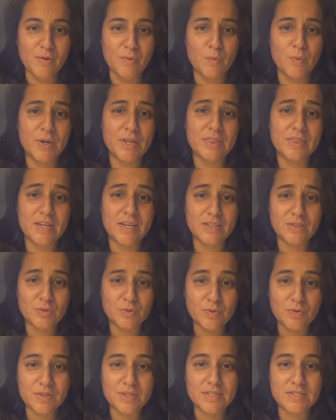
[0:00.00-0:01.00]
When they
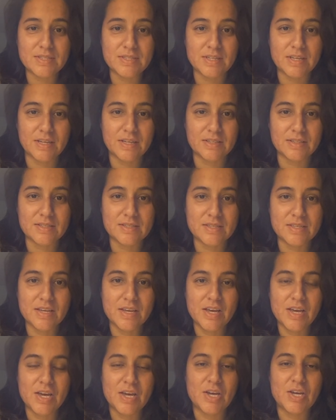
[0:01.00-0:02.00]
do these things,
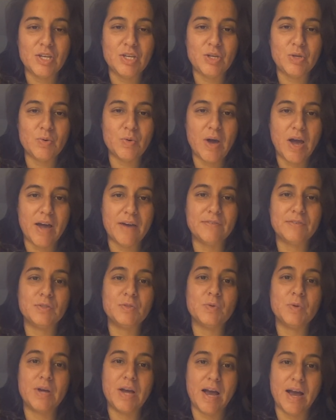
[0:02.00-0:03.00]
you have
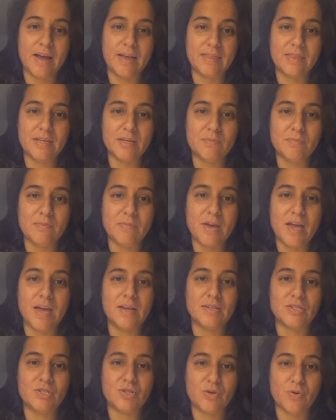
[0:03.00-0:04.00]
to guide them
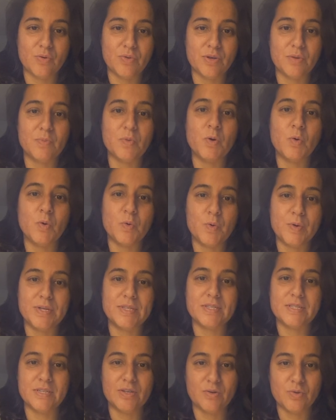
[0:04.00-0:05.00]
and show them who
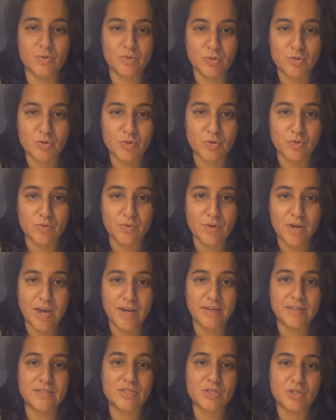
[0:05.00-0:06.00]
is in control,
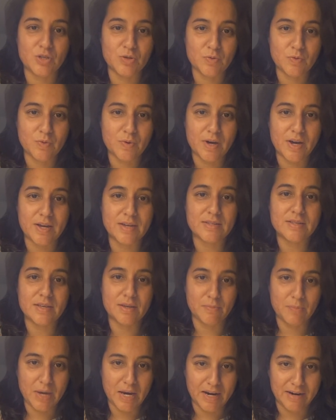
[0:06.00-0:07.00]
and it's you as
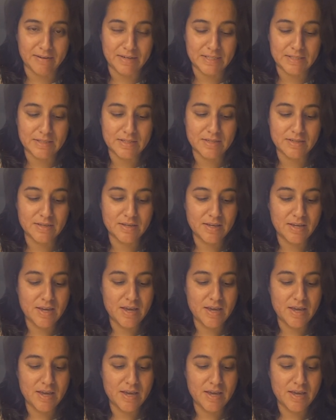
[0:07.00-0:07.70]
a parent.